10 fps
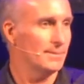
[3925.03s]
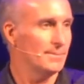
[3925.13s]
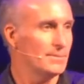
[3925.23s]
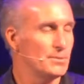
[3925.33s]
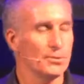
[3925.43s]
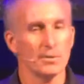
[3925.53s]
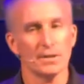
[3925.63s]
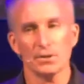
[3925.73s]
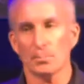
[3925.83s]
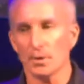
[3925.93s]
You don't
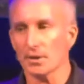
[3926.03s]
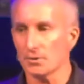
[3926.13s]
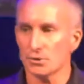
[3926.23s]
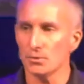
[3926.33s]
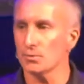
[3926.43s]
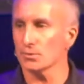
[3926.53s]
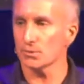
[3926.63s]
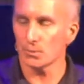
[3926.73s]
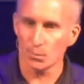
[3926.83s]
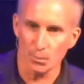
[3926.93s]
get to pick and
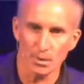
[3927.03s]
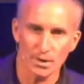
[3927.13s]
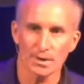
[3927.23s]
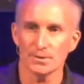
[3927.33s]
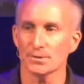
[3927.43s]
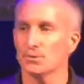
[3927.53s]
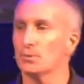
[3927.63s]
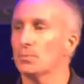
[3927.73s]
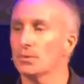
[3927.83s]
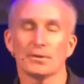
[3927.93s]
choose what it is that you
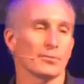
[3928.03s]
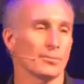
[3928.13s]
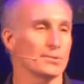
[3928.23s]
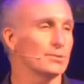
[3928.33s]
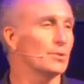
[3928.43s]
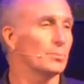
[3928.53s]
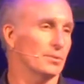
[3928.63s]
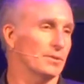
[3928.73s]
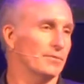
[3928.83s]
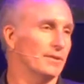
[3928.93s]
believe and what you don't
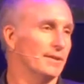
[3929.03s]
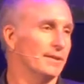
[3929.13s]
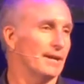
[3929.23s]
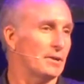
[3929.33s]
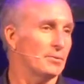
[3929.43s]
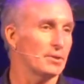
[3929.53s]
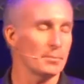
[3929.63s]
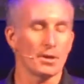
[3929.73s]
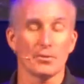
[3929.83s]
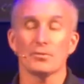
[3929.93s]
believe. I don't look at
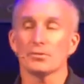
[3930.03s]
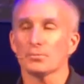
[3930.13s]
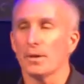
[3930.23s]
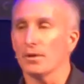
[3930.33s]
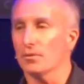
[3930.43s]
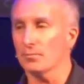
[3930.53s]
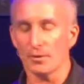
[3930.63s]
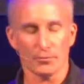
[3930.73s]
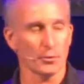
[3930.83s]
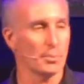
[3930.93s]
my owner's manual of my
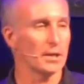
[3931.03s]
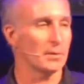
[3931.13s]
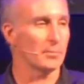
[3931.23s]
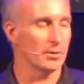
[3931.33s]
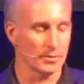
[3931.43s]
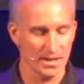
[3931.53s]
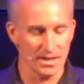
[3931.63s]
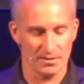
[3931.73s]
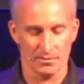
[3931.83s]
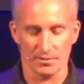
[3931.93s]
Ford pickup and go, yeah,
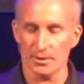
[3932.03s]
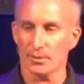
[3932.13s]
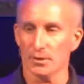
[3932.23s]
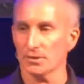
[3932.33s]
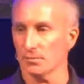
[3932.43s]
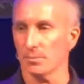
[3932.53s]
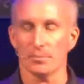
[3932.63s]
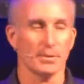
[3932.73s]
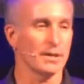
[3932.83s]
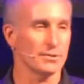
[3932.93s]
I don't agree with this, ripping
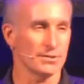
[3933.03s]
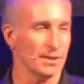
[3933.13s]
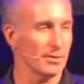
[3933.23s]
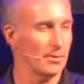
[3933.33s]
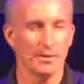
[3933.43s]
pages out.